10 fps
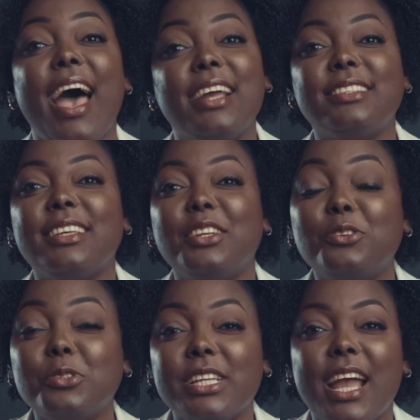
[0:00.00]
And St.
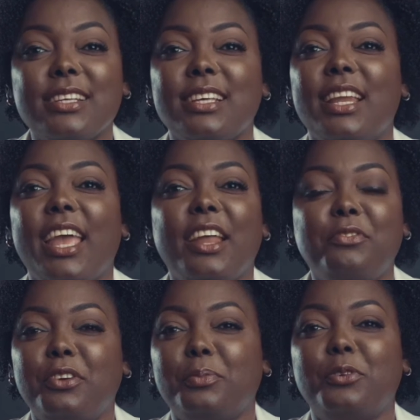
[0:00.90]
Lucia has an
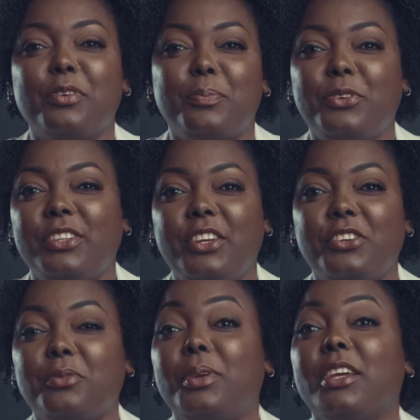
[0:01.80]
enviable
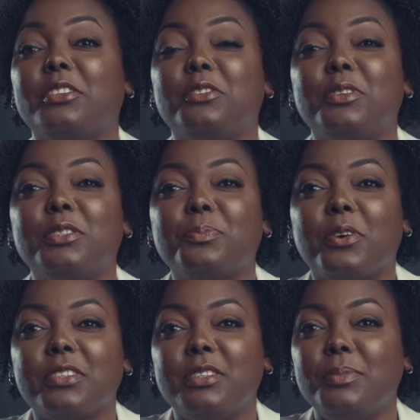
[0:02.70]
reputation because of its
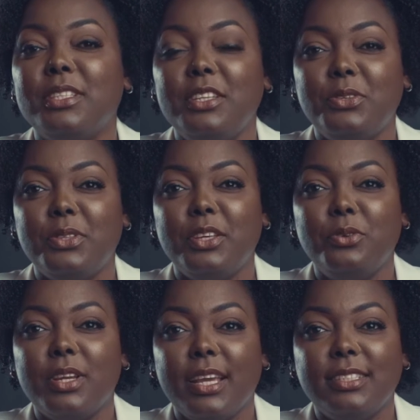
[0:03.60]
proximity to the
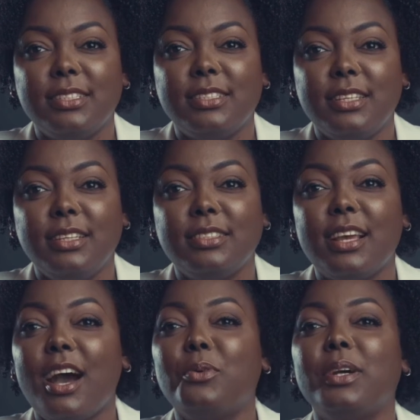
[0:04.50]
United States,
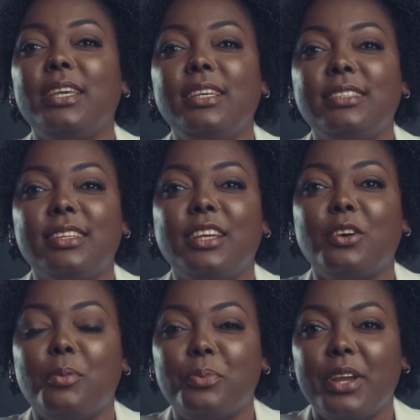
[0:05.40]
our easily
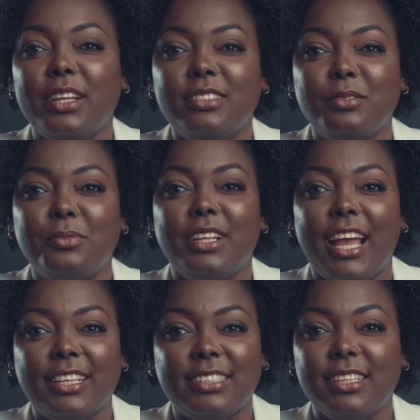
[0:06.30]
comprehensible
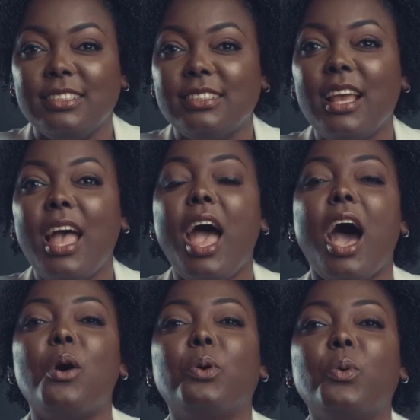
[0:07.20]
accents,
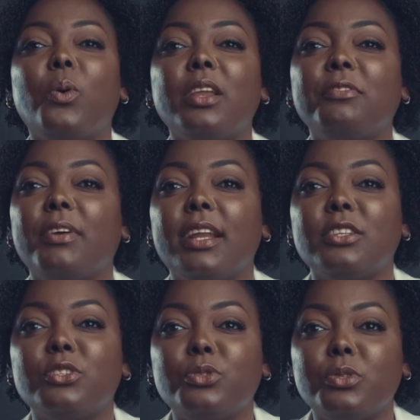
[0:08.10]
our qualified
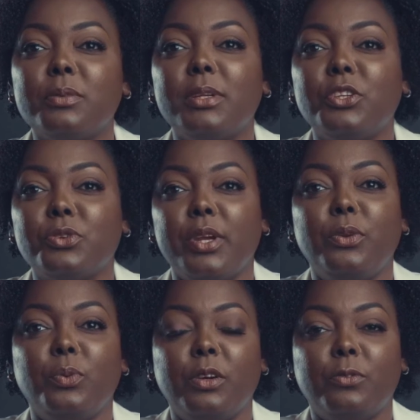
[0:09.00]
and suitably
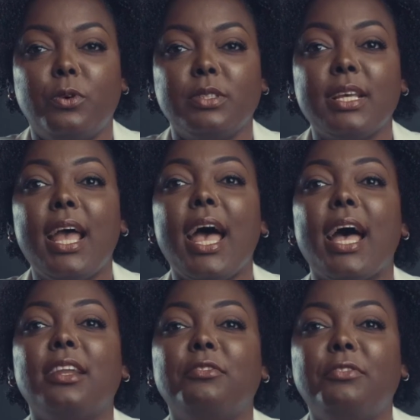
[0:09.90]
trained workforce,
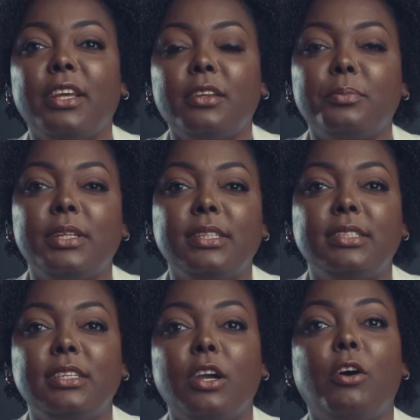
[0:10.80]
and
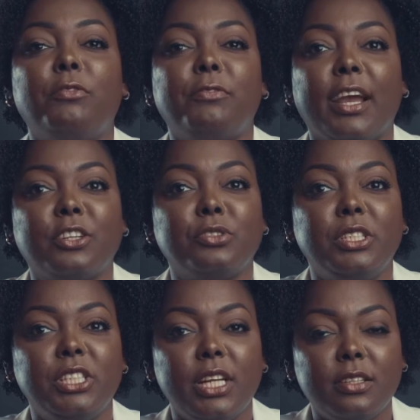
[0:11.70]
availability of factory
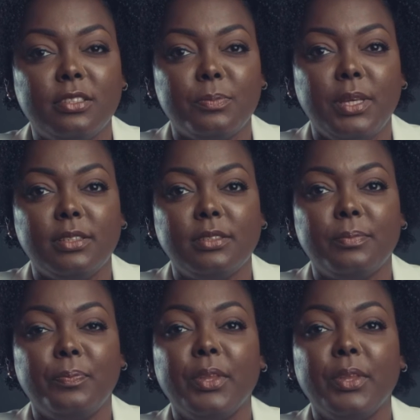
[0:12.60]
shelf space.